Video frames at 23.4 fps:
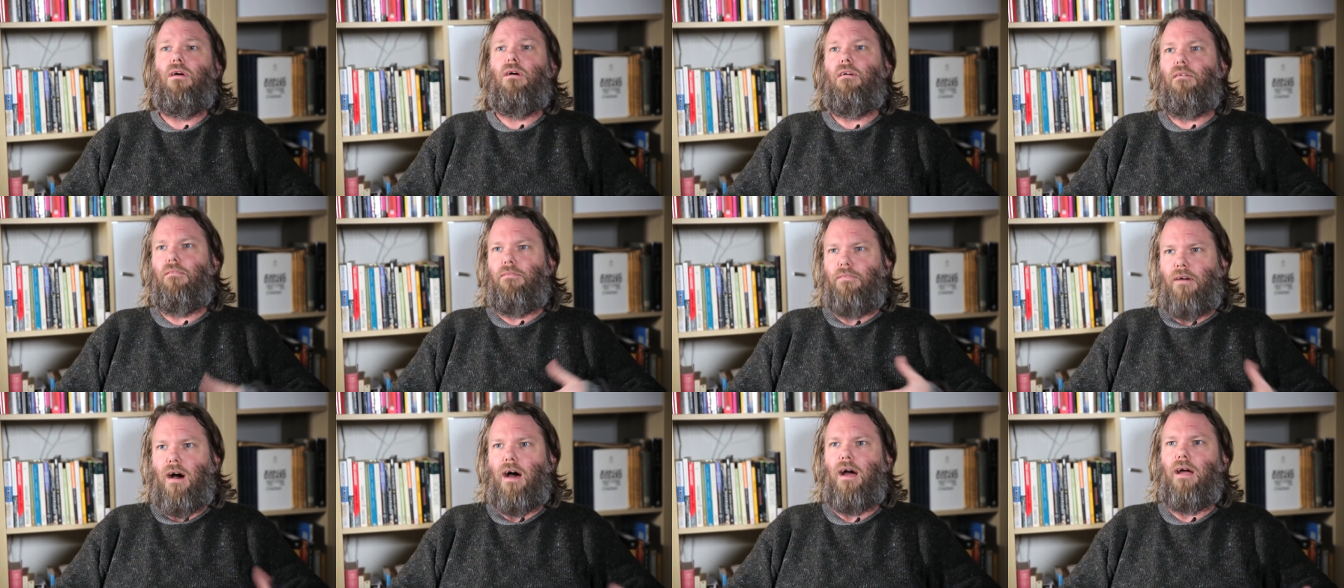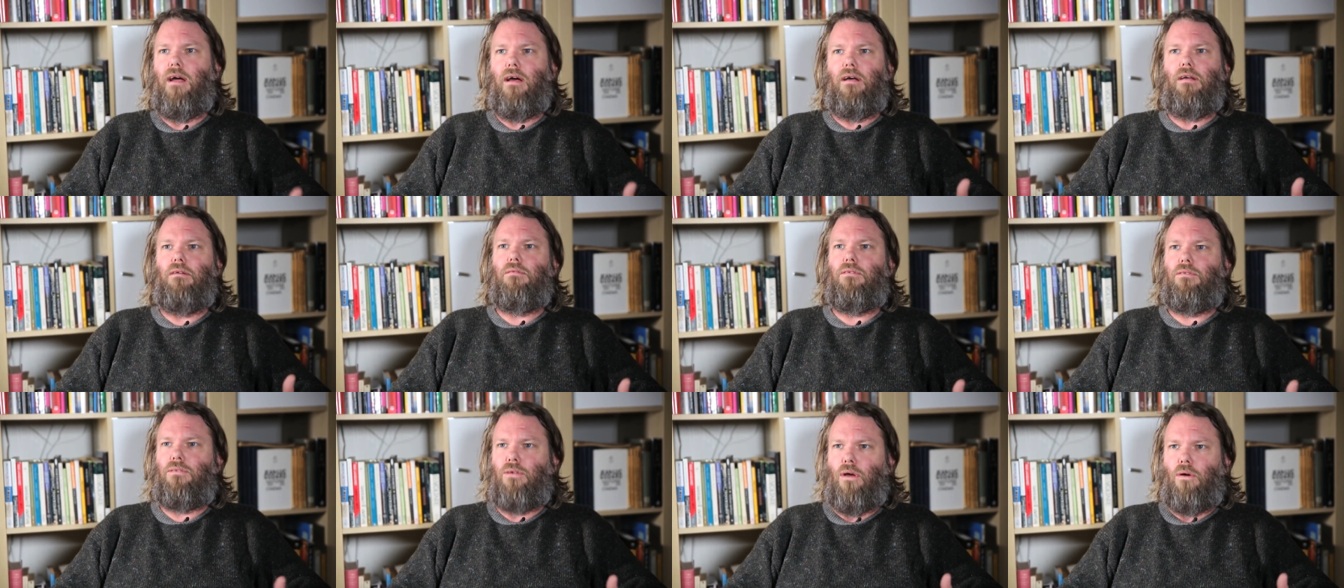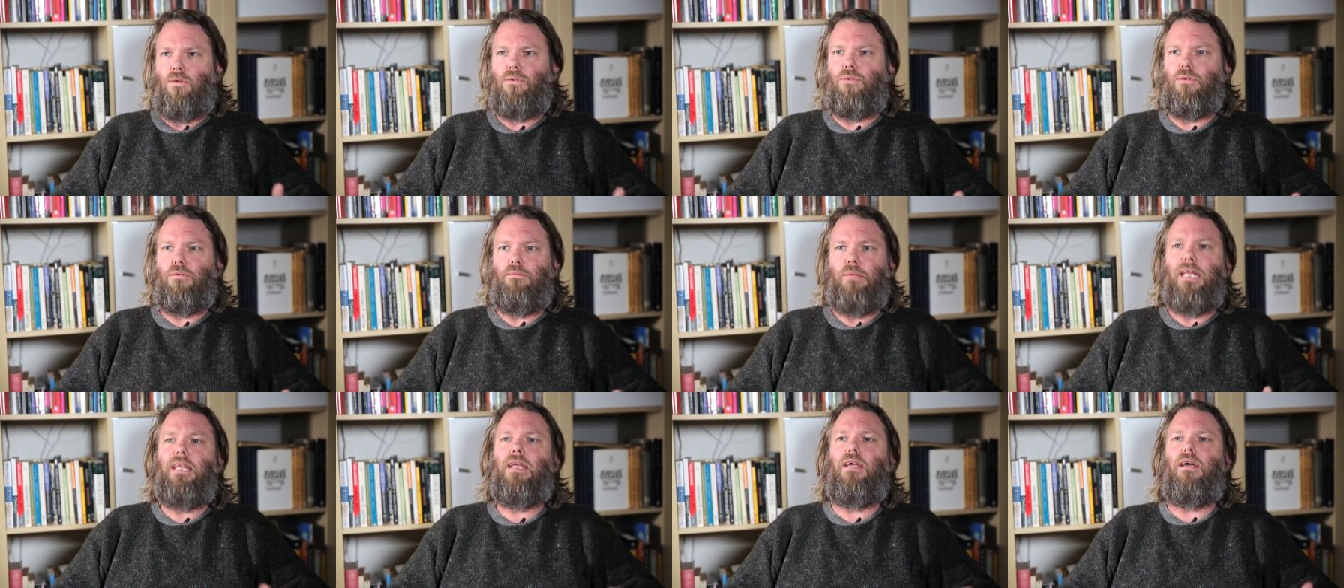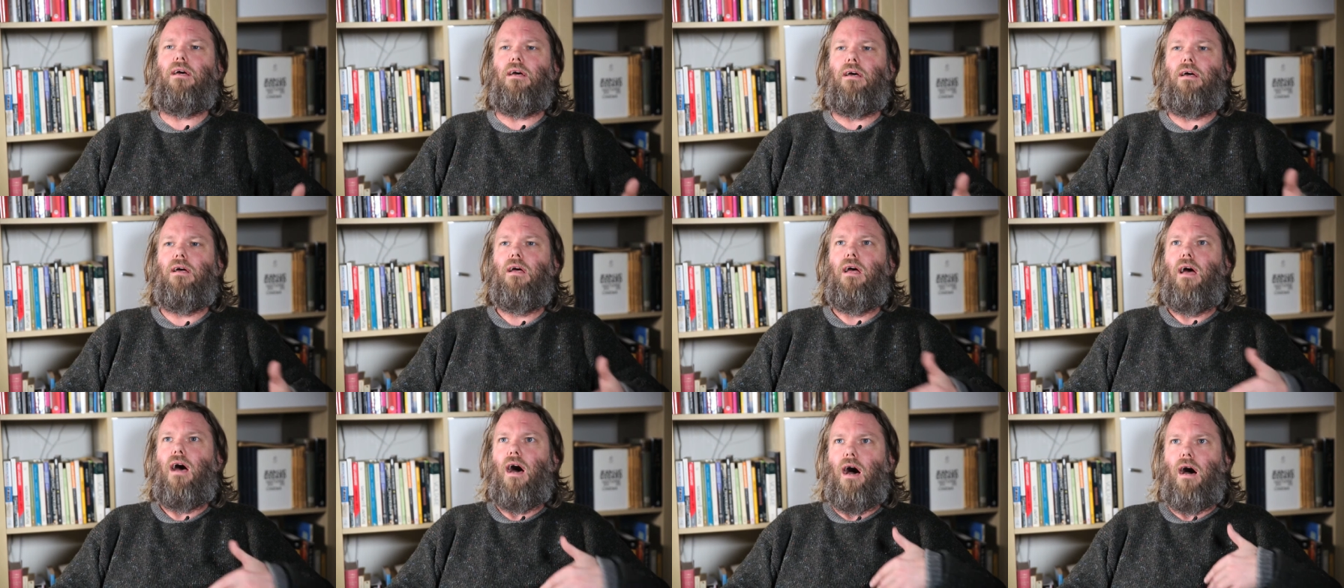via social media.
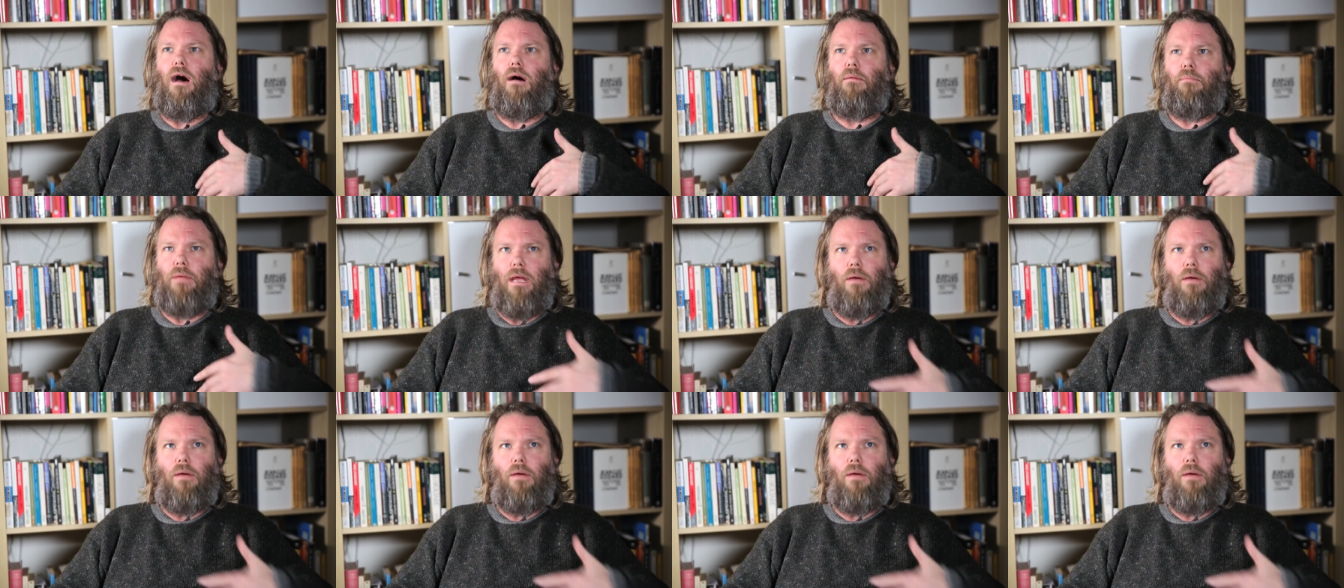Um,